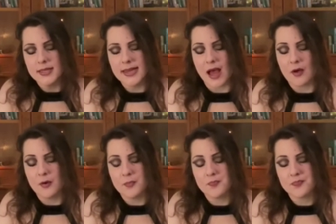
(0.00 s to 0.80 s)

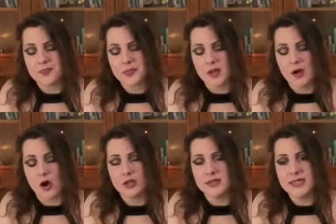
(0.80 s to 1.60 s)
Now,
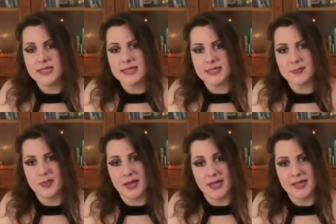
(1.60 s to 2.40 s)
on this
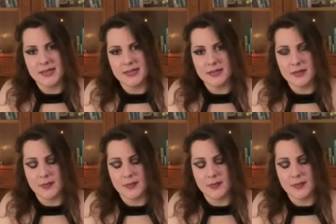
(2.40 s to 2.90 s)
plate,